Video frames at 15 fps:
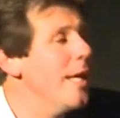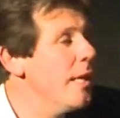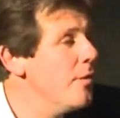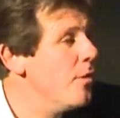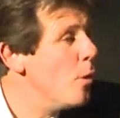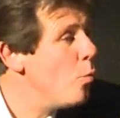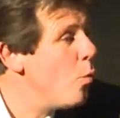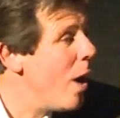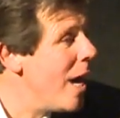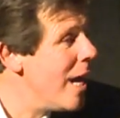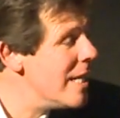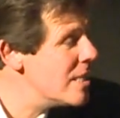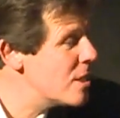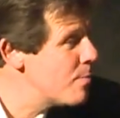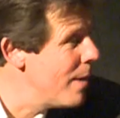in the
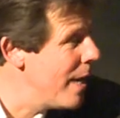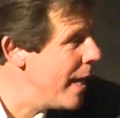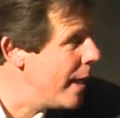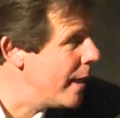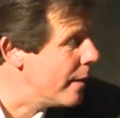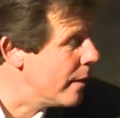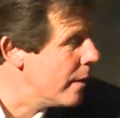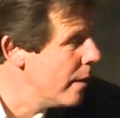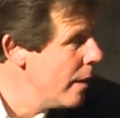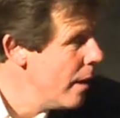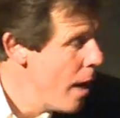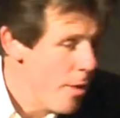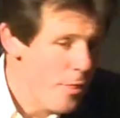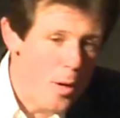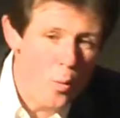wise men,
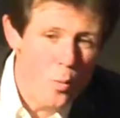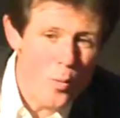the